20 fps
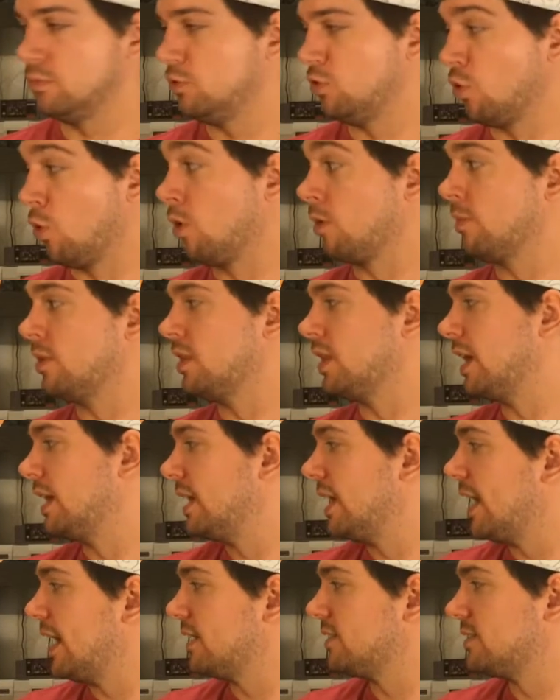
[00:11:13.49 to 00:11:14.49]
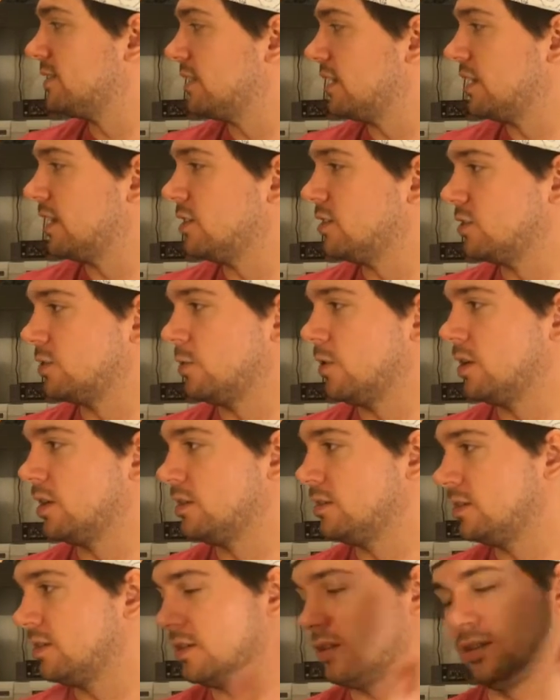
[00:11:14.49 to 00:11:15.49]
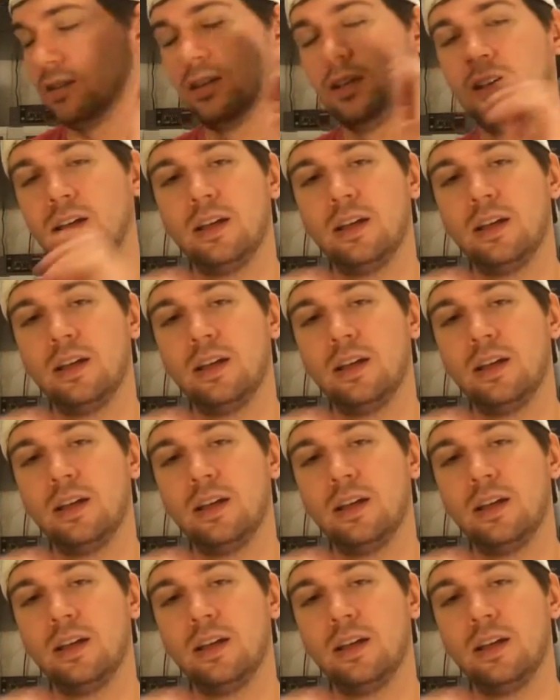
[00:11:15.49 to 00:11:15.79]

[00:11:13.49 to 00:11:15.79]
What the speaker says: normal, I guess, and I just wanted to